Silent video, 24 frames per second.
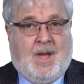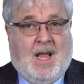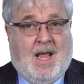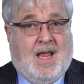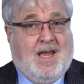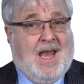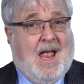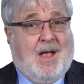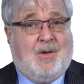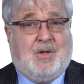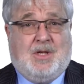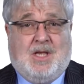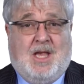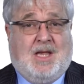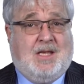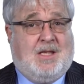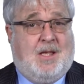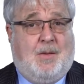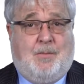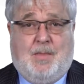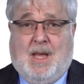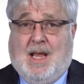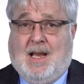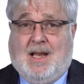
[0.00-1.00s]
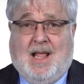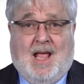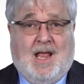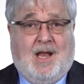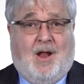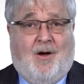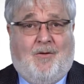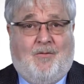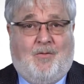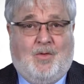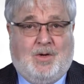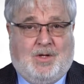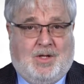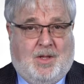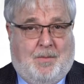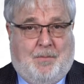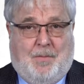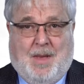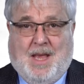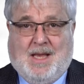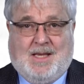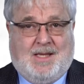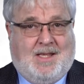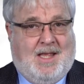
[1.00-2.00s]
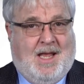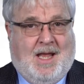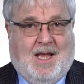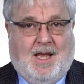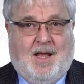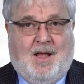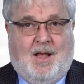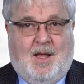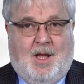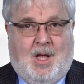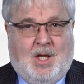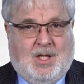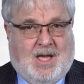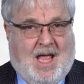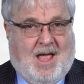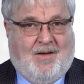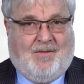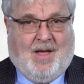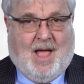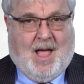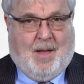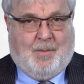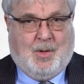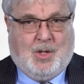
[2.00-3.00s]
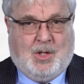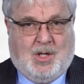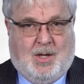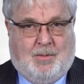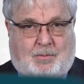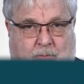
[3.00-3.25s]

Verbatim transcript: He now says that being laid off was the best thing to ever happen